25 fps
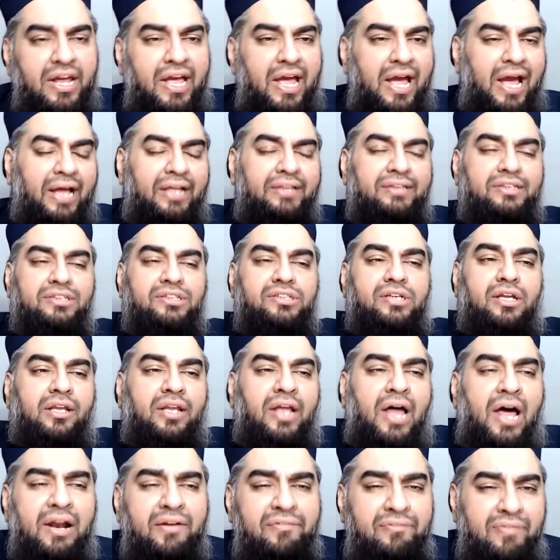And there's a
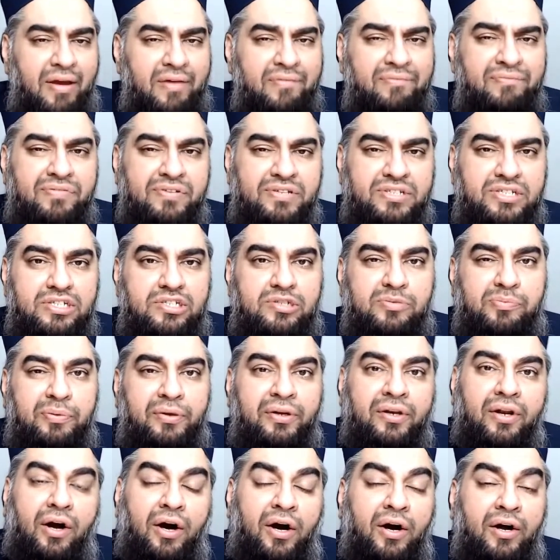lot of emphasis put
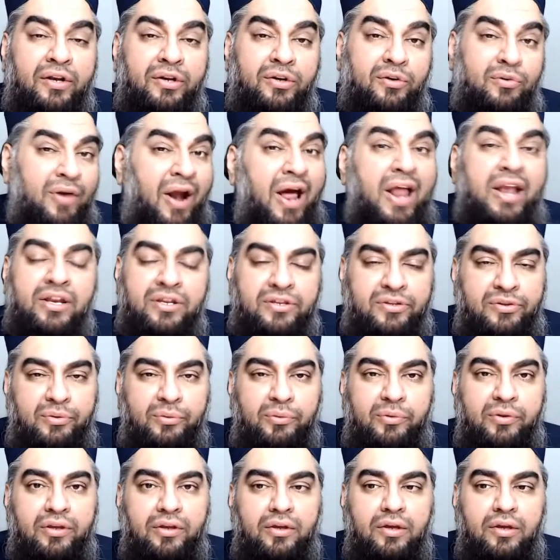on gratitude.